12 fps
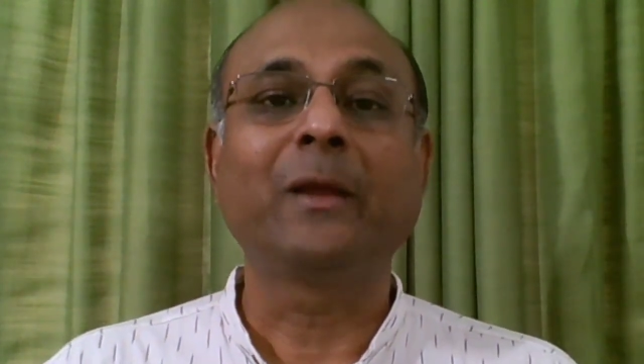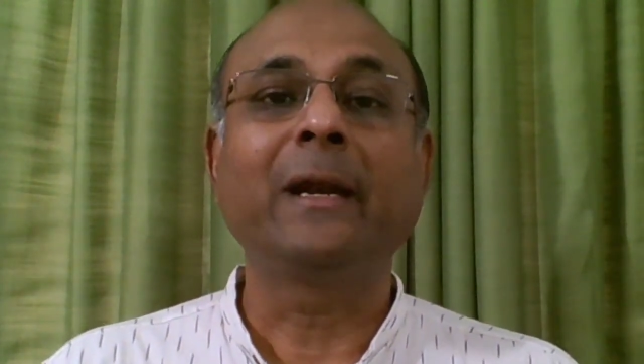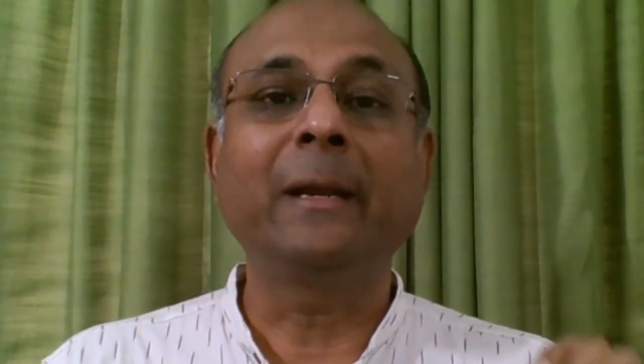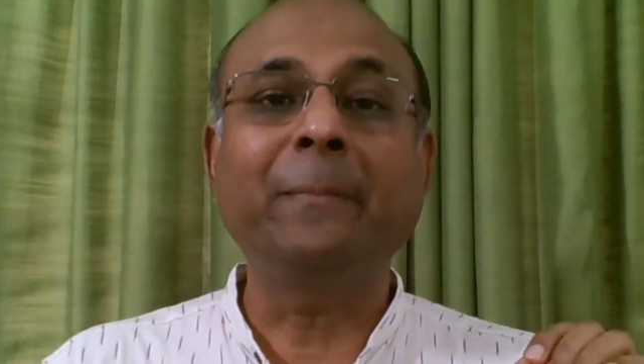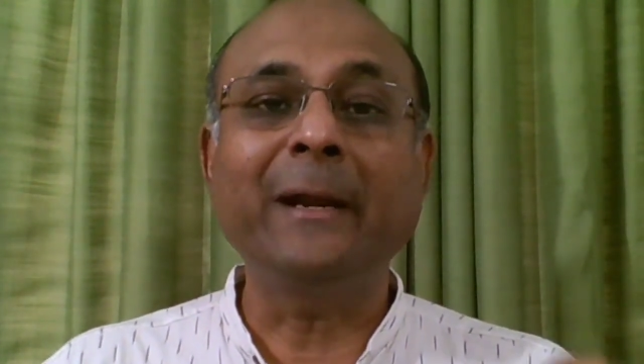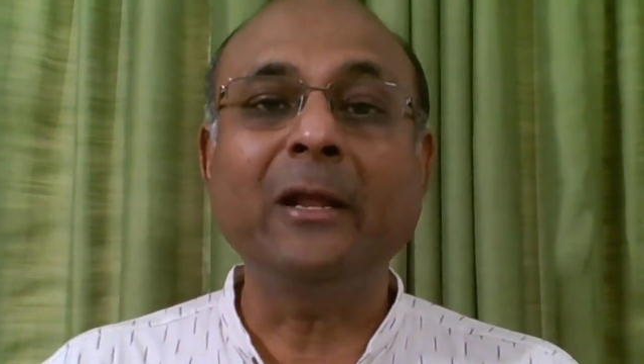
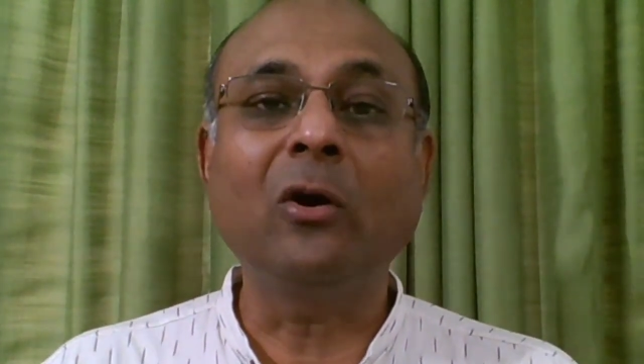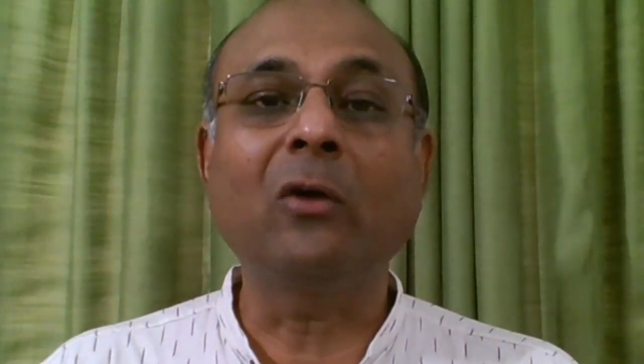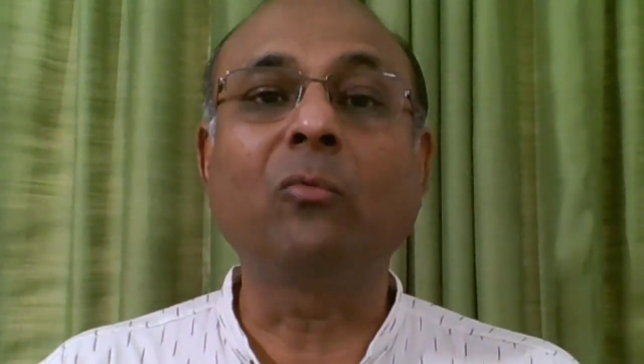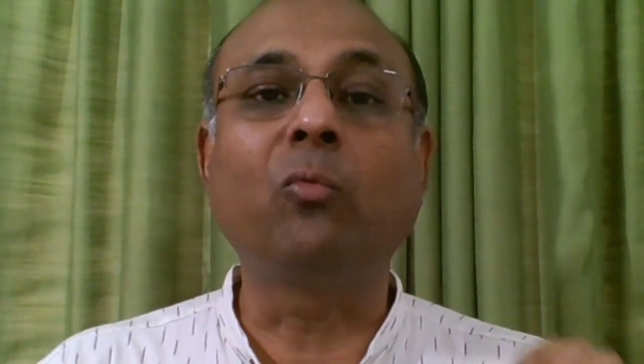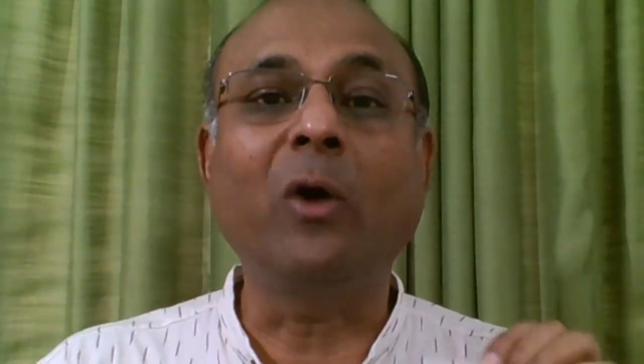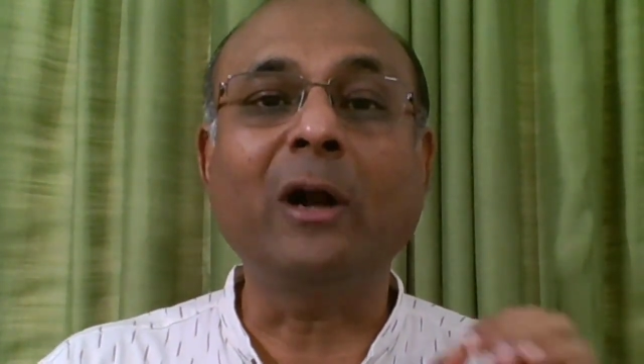Depending
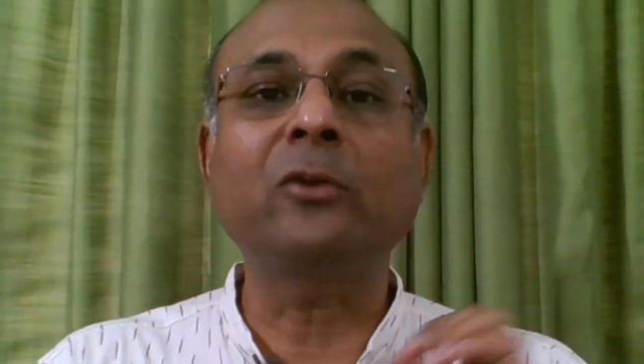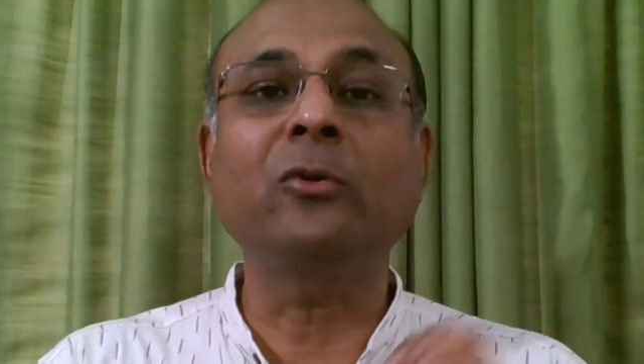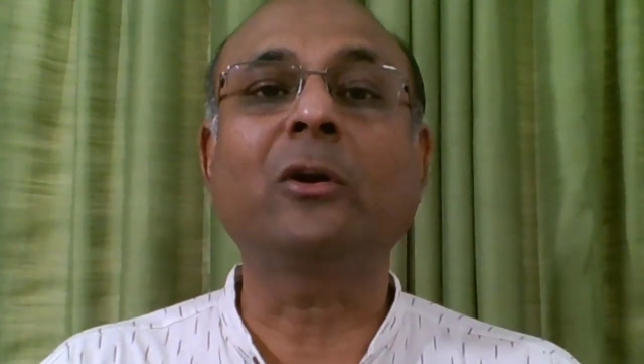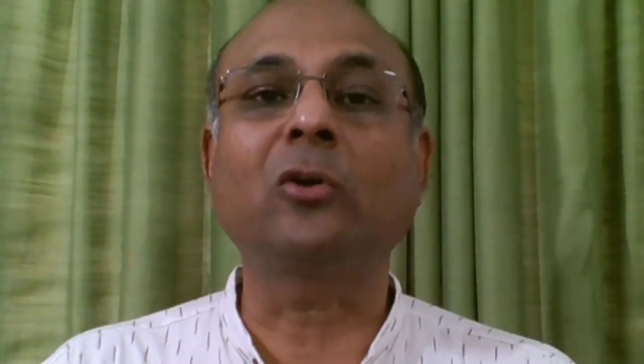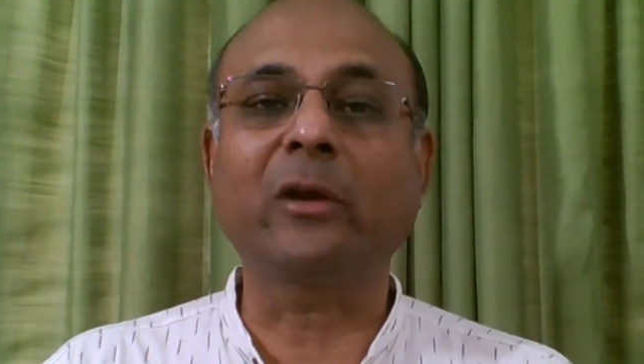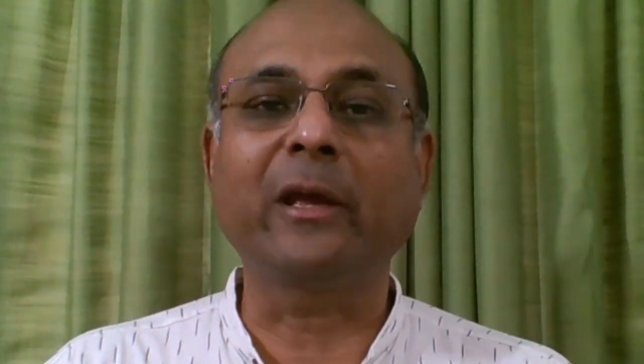on what you
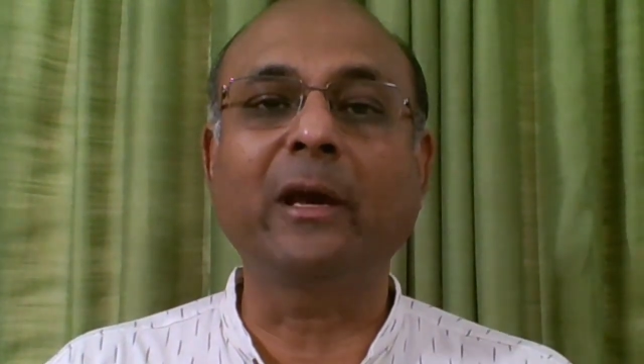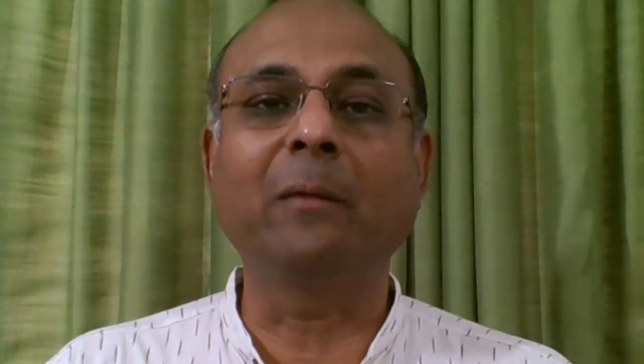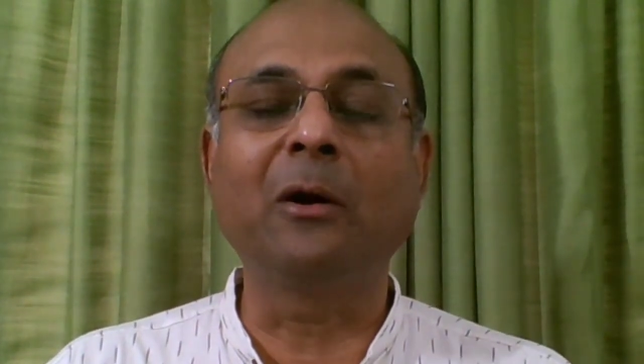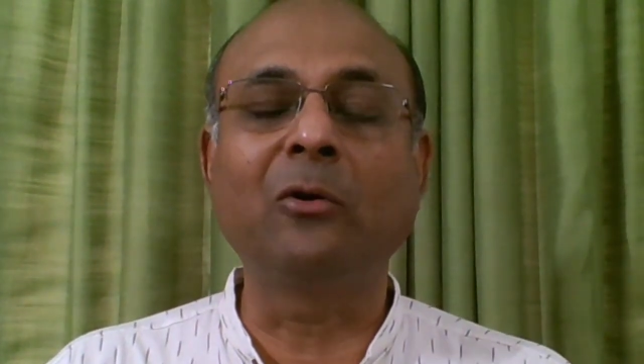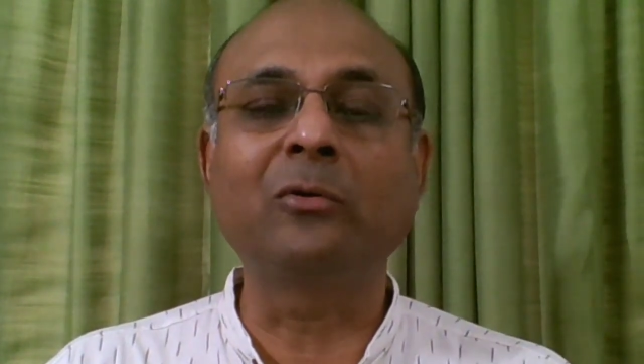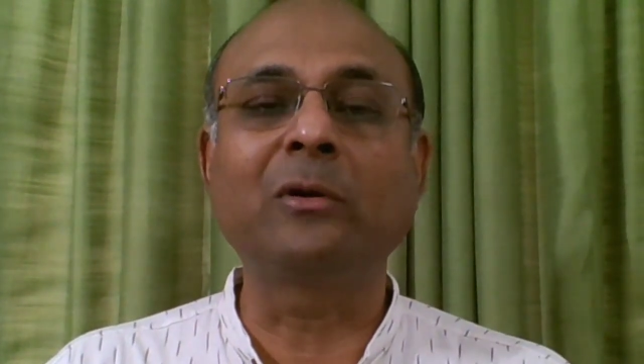are talking
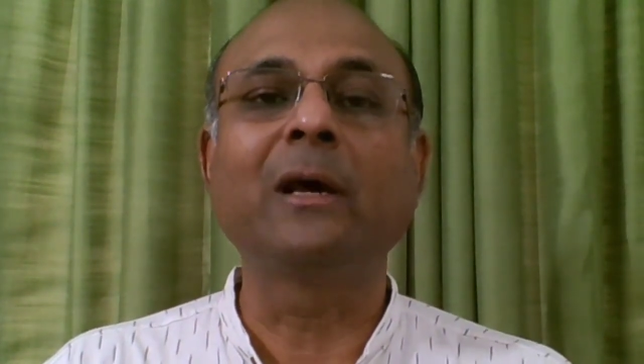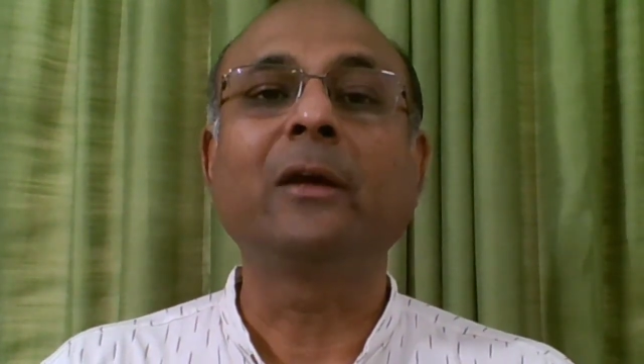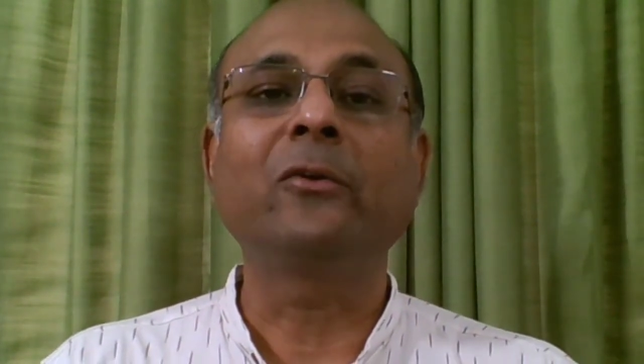about,